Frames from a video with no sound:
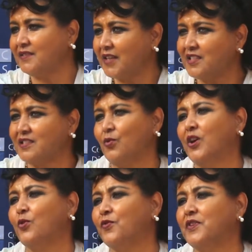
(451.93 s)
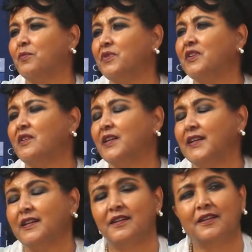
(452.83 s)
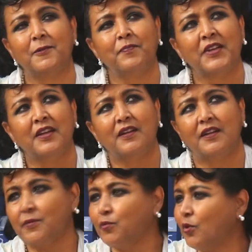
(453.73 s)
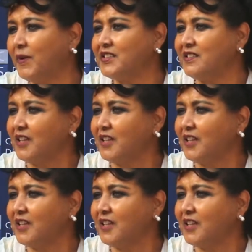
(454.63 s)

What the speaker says: That's one of the big diplomacy